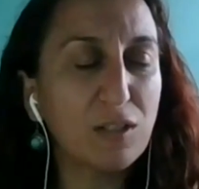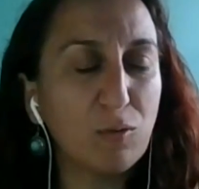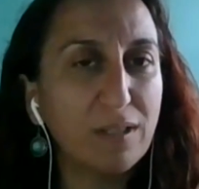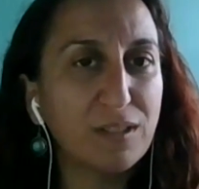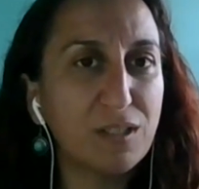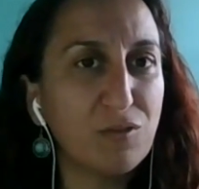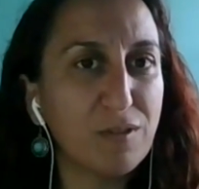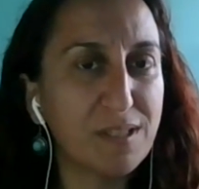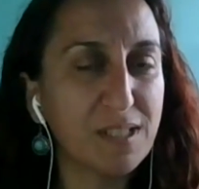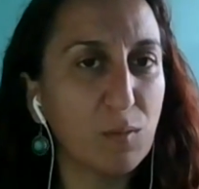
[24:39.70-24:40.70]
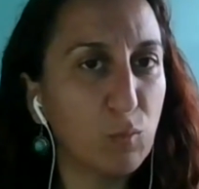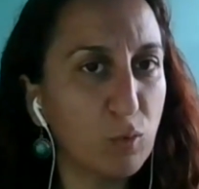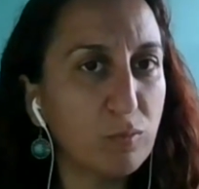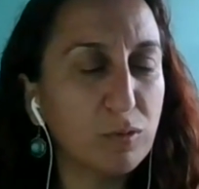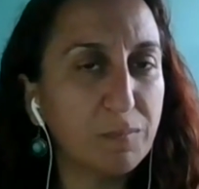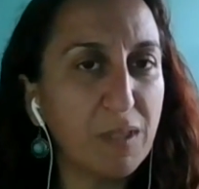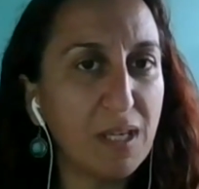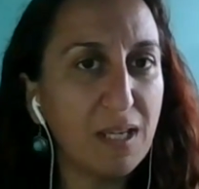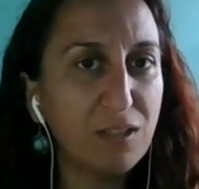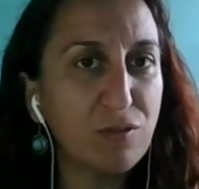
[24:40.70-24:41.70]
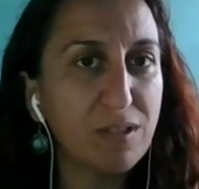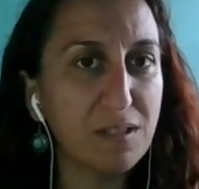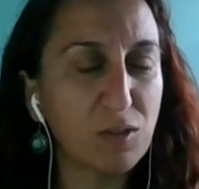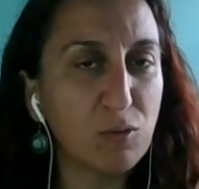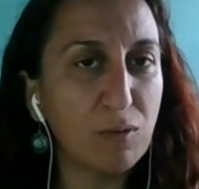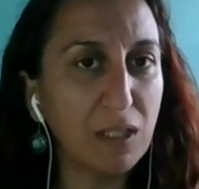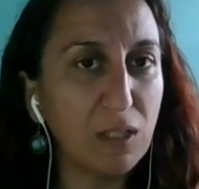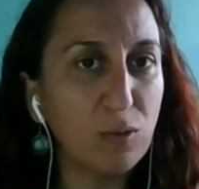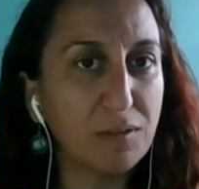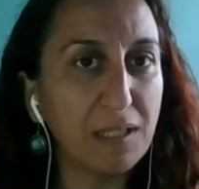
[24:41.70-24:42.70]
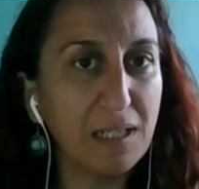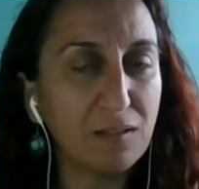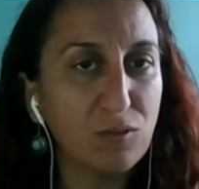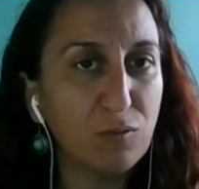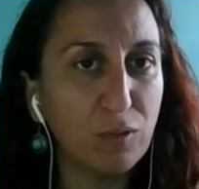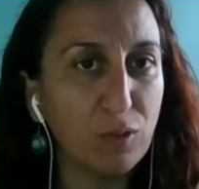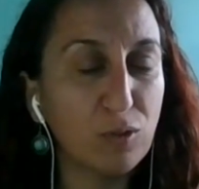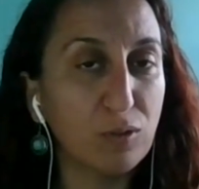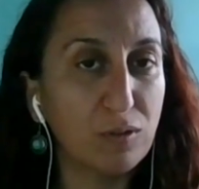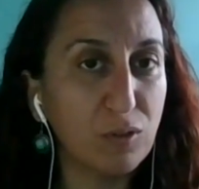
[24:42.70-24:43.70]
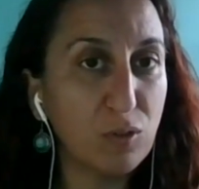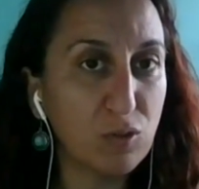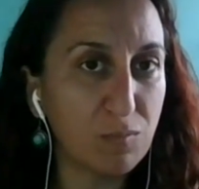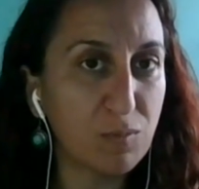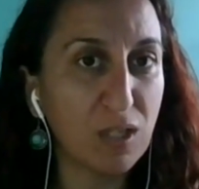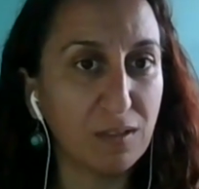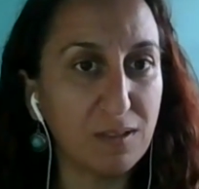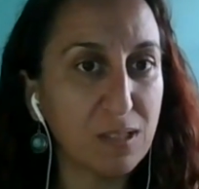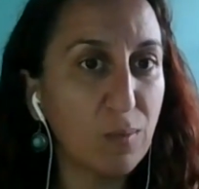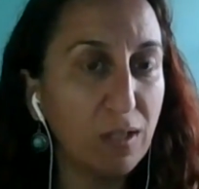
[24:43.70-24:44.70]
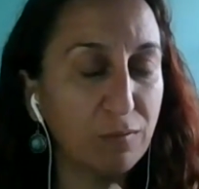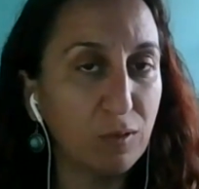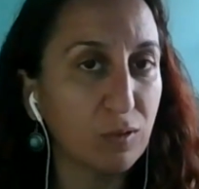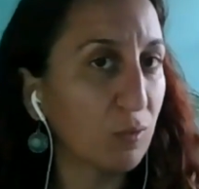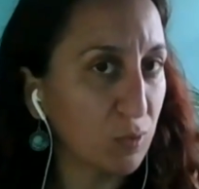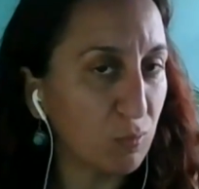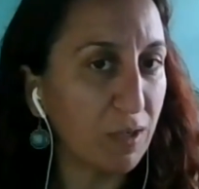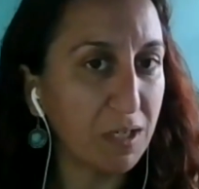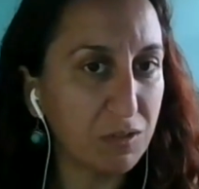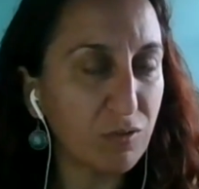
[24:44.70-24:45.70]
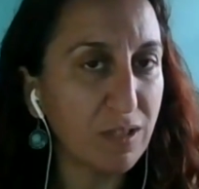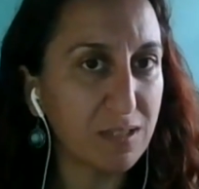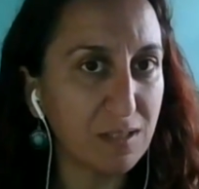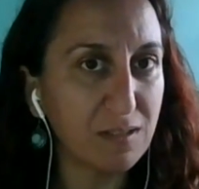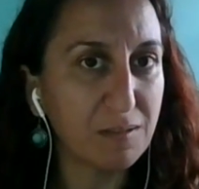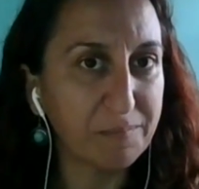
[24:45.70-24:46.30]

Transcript: quite interesting, and we would be interested to include the link for your YouTube channel as well for those who are interested.